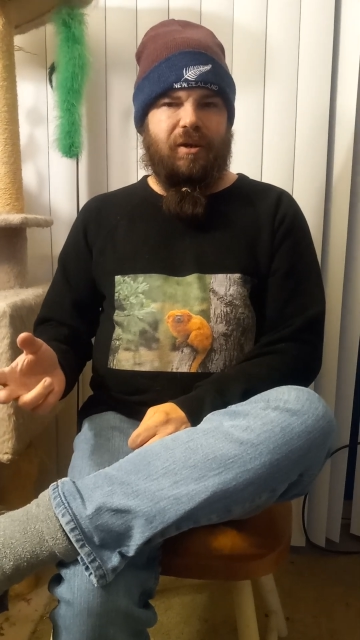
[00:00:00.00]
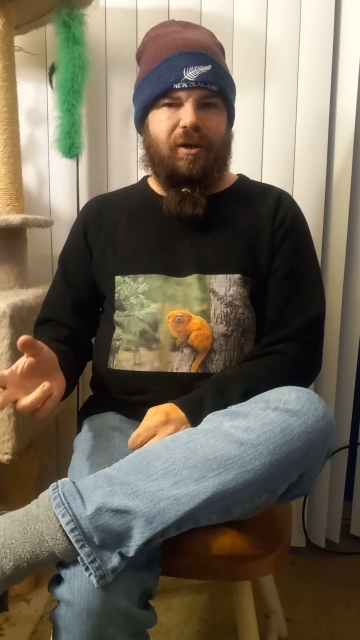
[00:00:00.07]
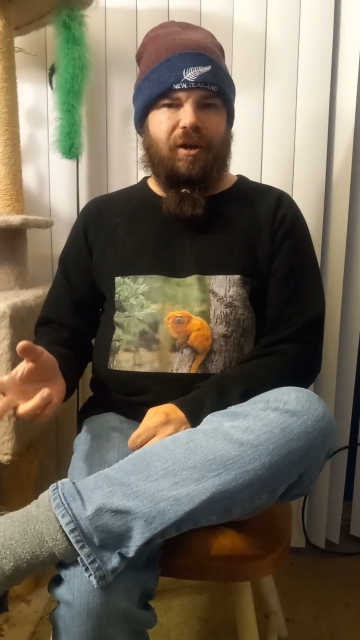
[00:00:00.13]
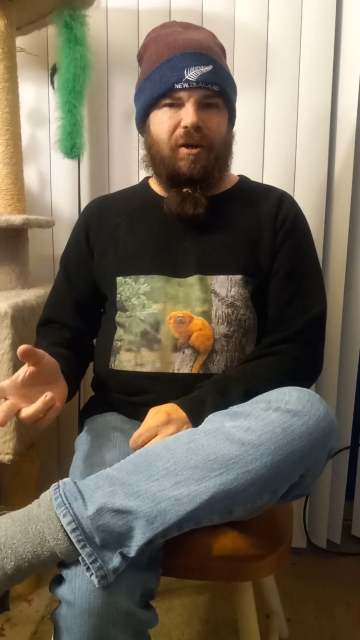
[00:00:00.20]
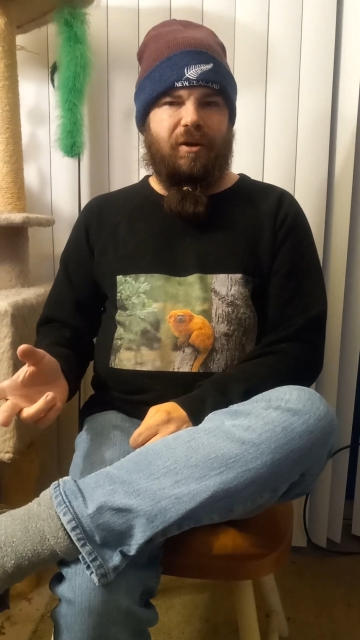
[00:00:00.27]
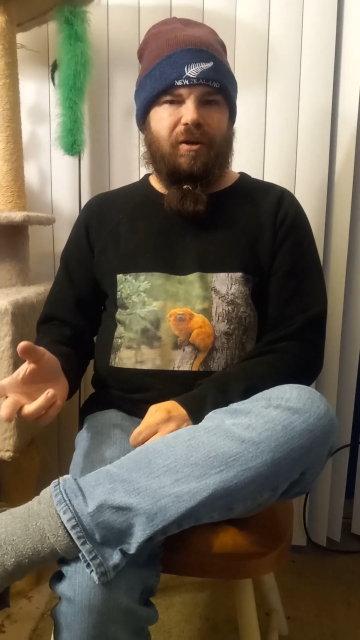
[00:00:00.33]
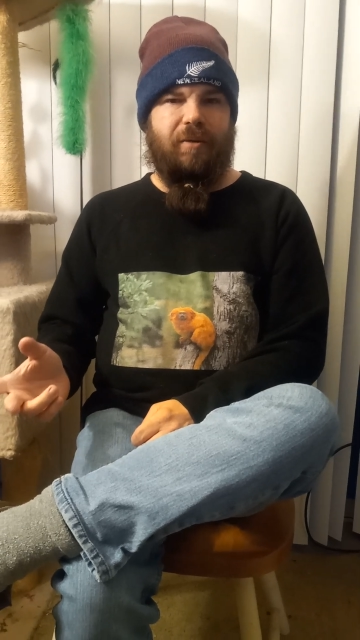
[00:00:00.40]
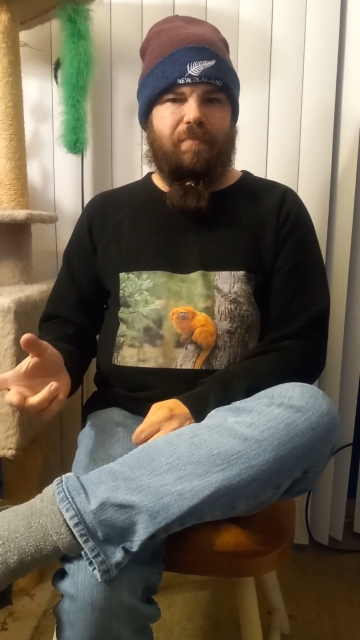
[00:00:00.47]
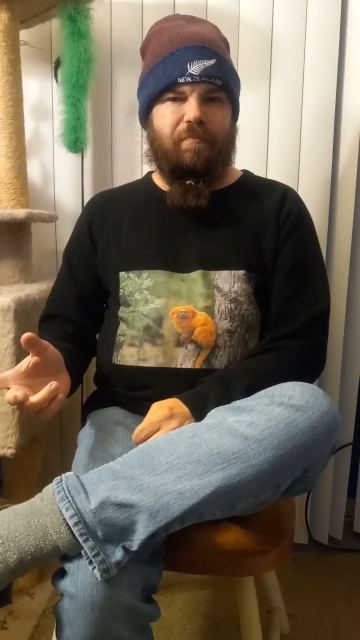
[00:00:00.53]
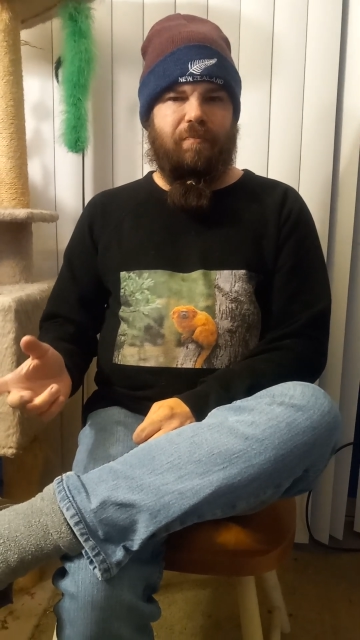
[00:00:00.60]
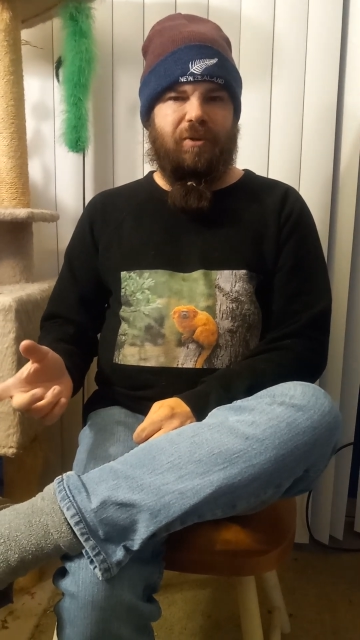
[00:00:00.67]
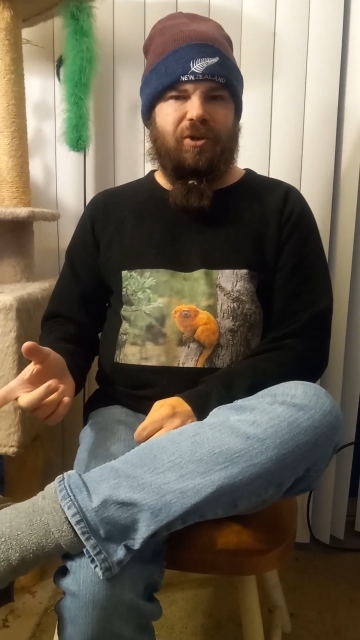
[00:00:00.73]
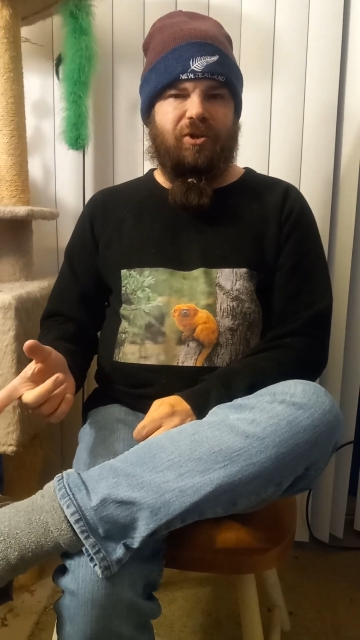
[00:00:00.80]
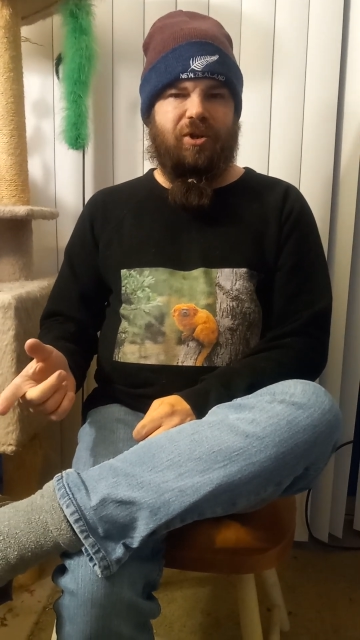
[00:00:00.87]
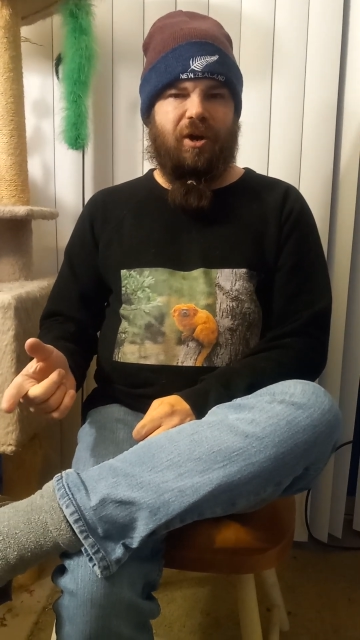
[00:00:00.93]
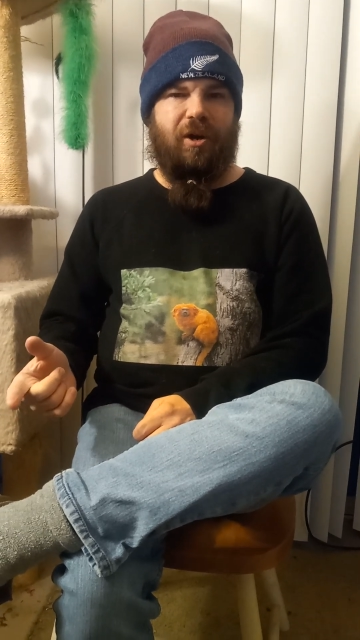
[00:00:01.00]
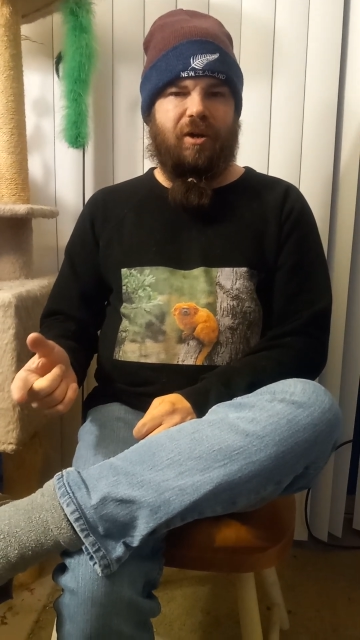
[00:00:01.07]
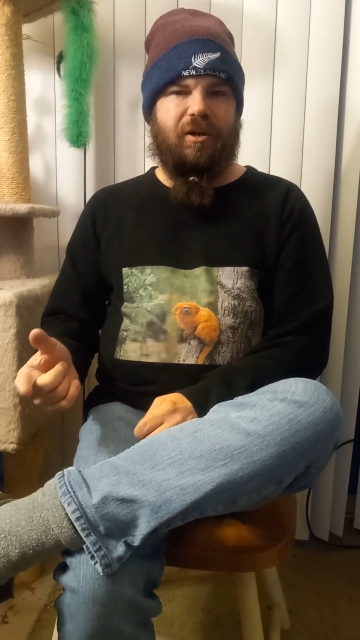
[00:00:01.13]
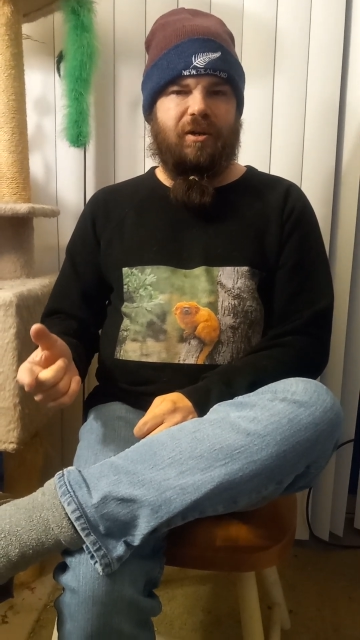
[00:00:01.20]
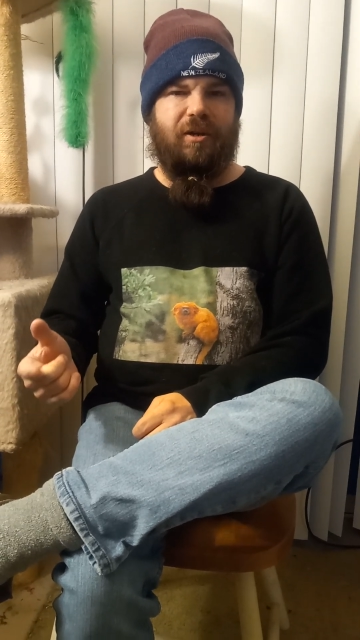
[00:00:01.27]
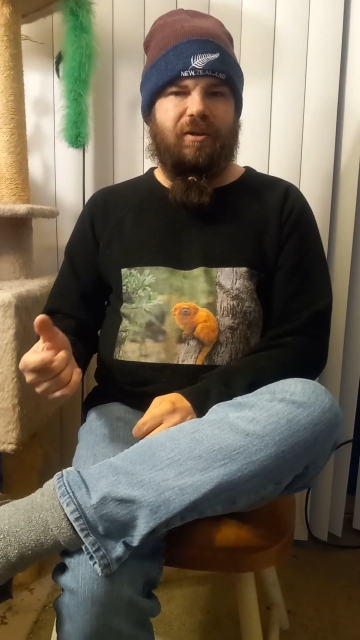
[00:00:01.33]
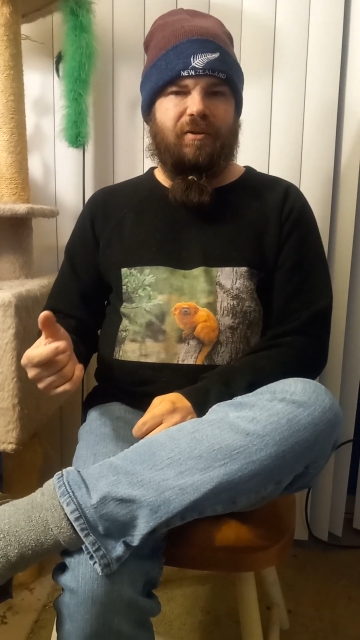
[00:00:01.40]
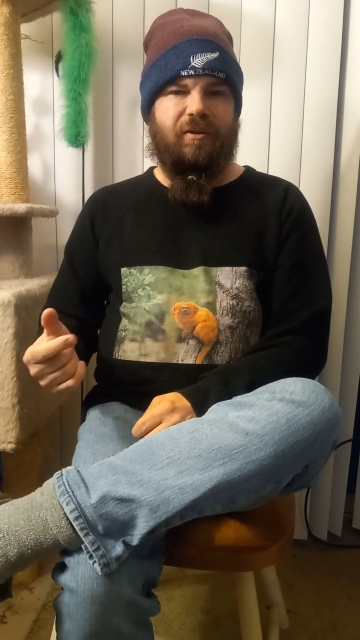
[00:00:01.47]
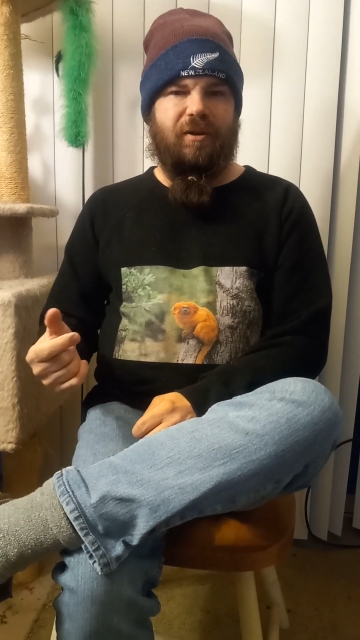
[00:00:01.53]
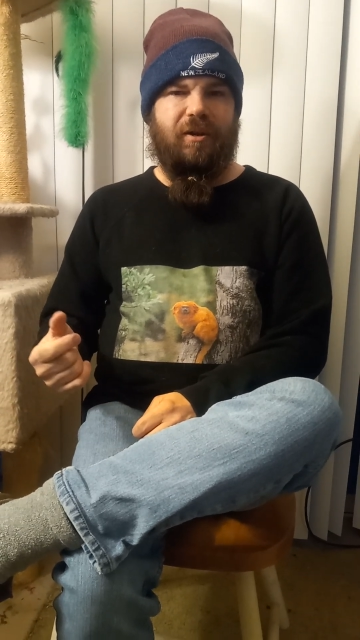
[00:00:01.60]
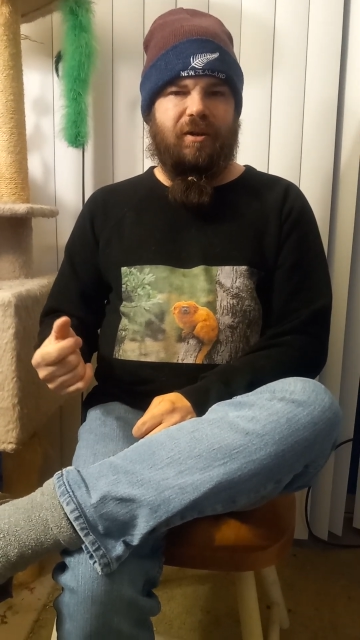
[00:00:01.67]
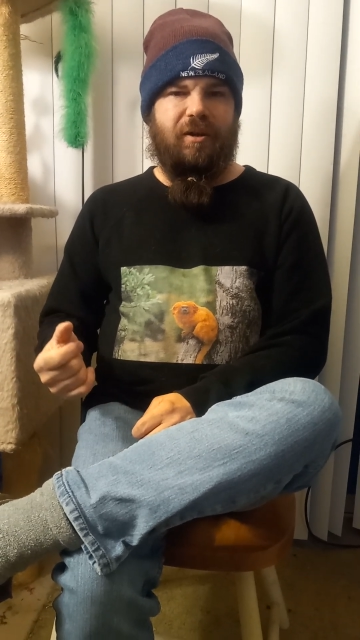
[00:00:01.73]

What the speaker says: Mintakan